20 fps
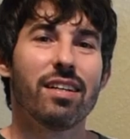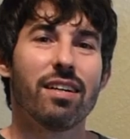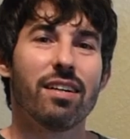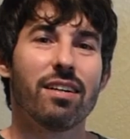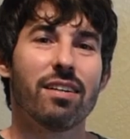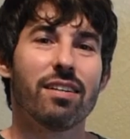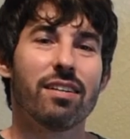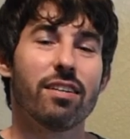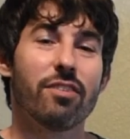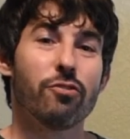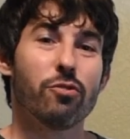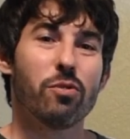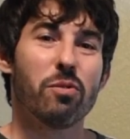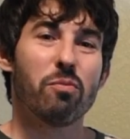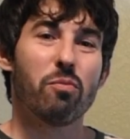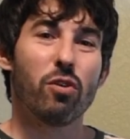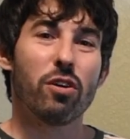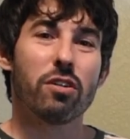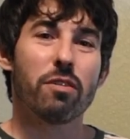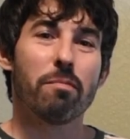All right,
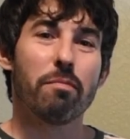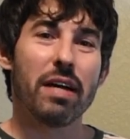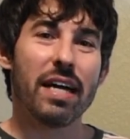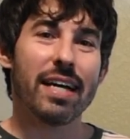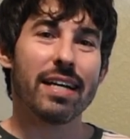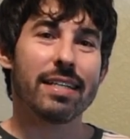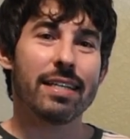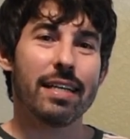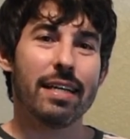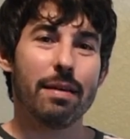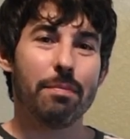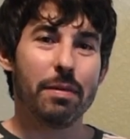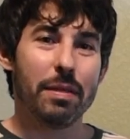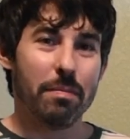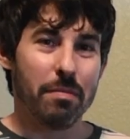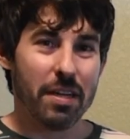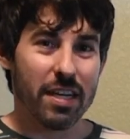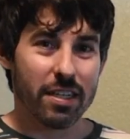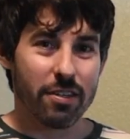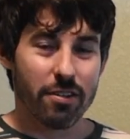everyone, welcome back to AP
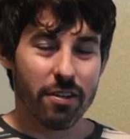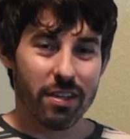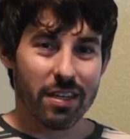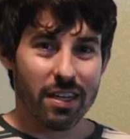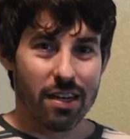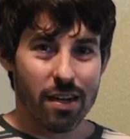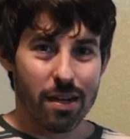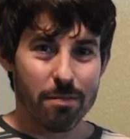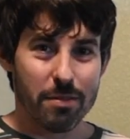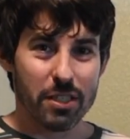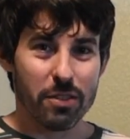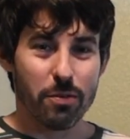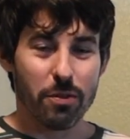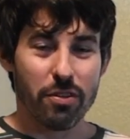Macroeconomics